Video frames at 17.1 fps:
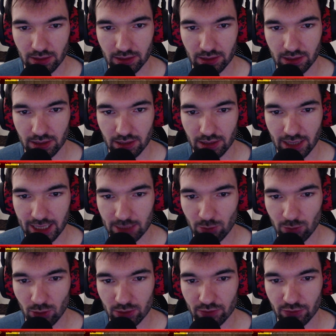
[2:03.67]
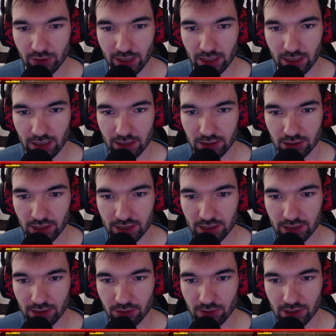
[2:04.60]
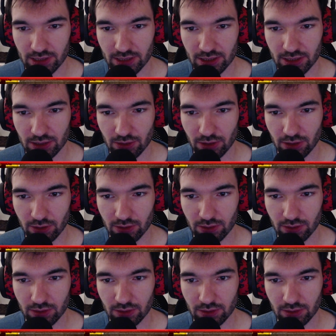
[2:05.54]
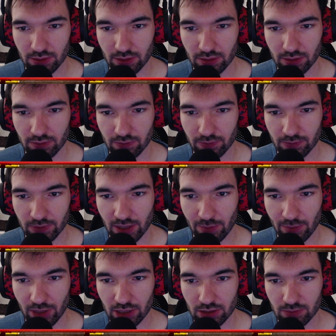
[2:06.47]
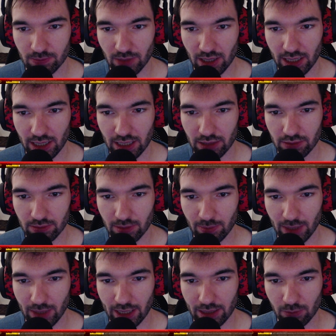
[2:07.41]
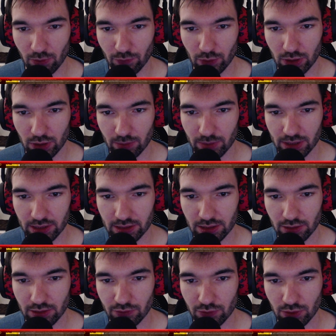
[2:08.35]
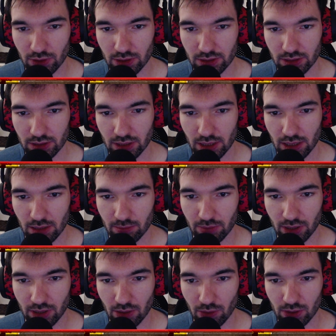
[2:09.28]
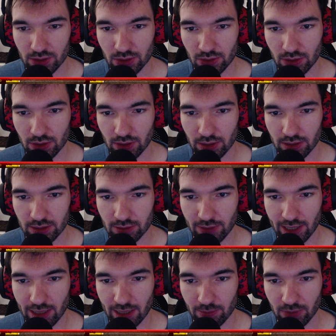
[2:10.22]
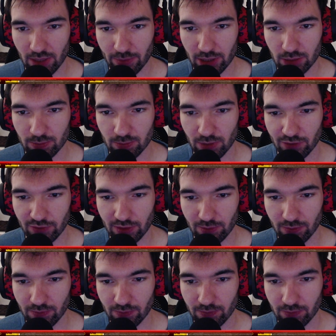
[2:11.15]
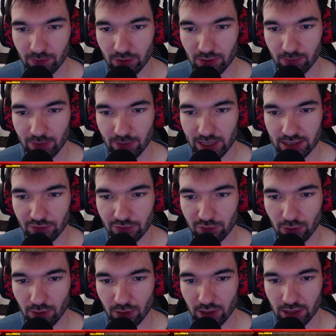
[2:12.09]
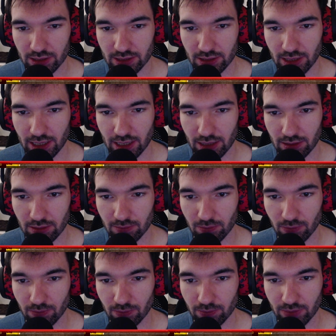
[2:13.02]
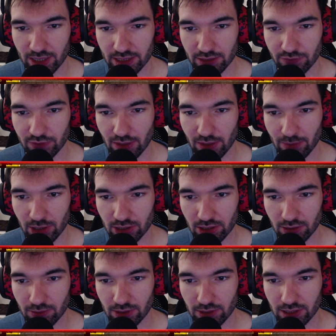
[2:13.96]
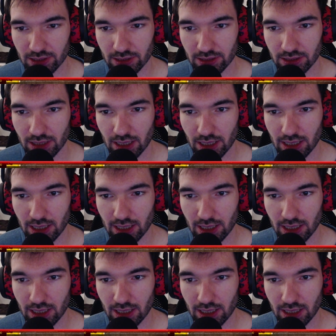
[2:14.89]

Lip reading: The explosive trait line just increases your damage by applying more vulnerability, of course, but also straight up damage buffing with passive rockets and passive damage increases.